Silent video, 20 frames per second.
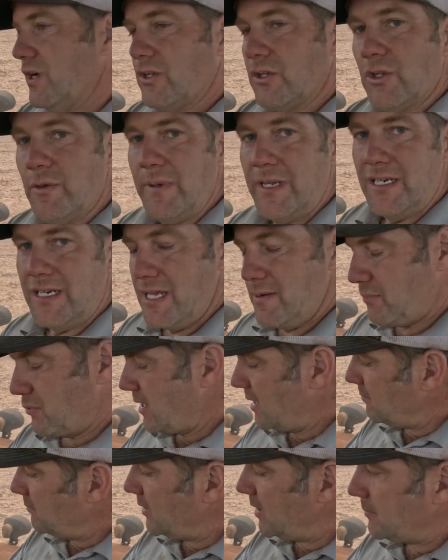run a little bit
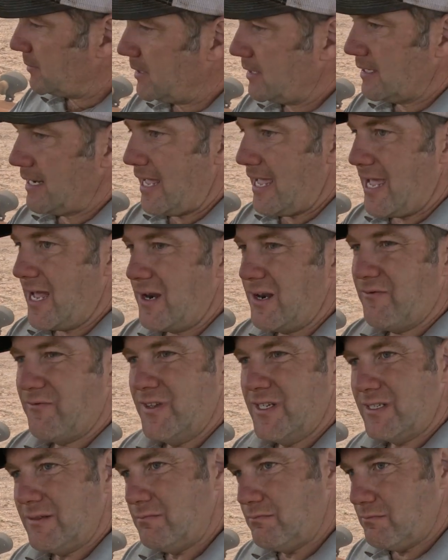deeper, I'm bumping it down.
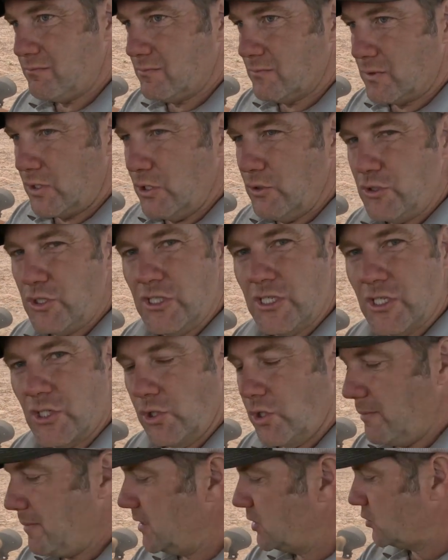If it's loose,
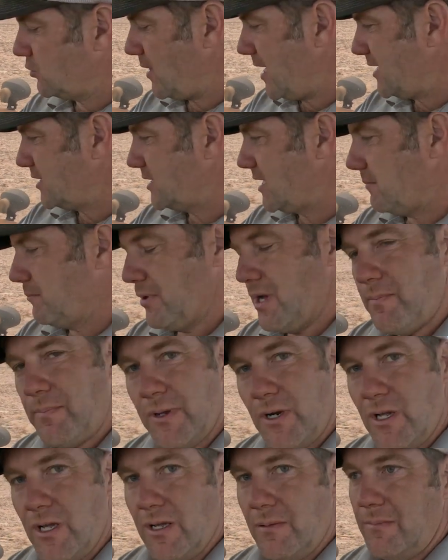just a little bit of traction, I
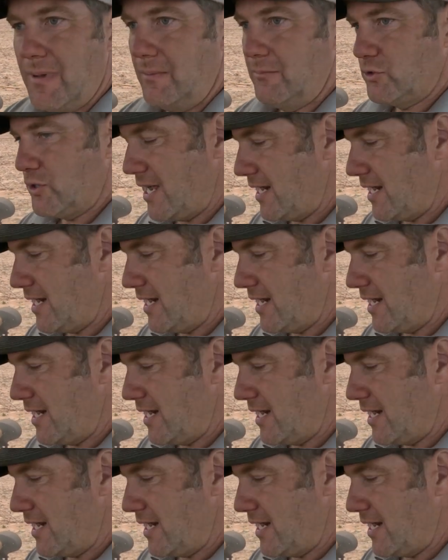bump it up. I'm